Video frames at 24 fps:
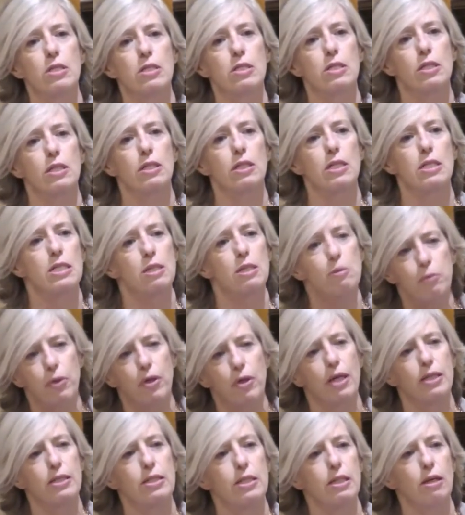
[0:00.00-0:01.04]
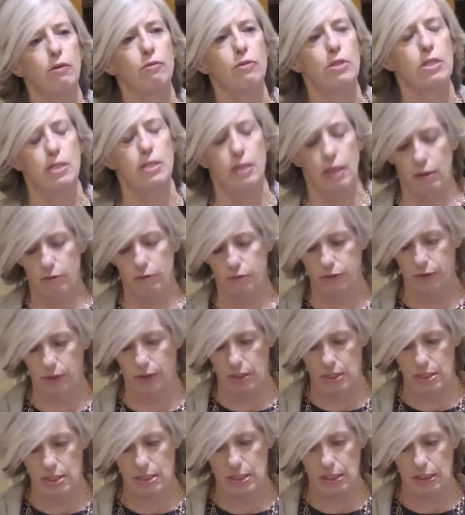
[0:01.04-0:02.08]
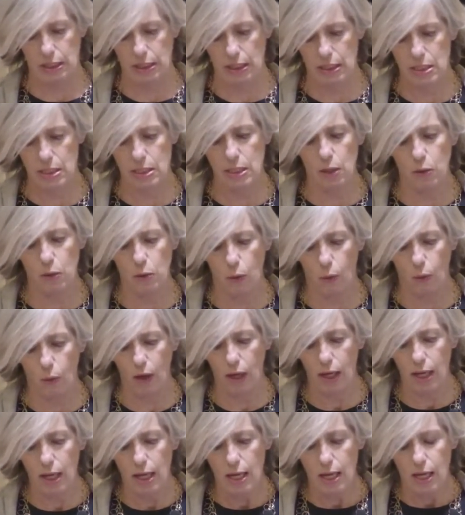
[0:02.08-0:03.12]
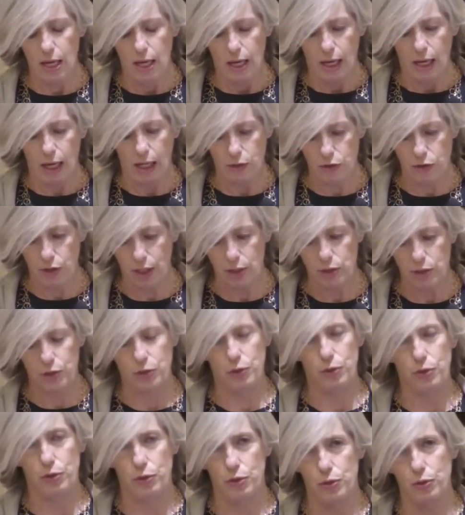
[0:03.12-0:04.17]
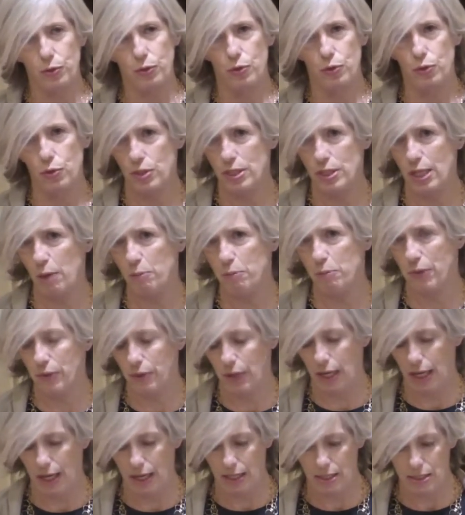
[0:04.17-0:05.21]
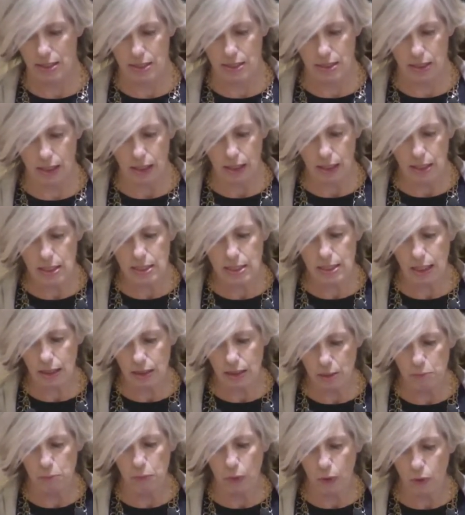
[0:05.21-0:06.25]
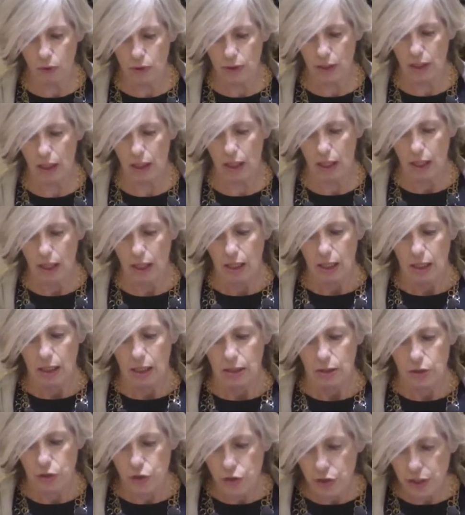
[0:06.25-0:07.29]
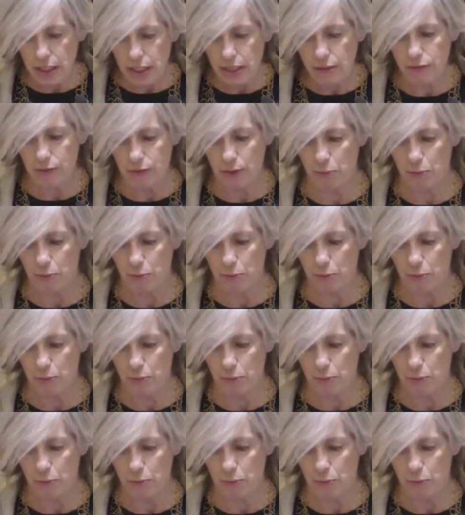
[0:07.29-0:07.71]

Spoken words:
the simple idea of this conference in Seoul, I try to summarize, is that a model driven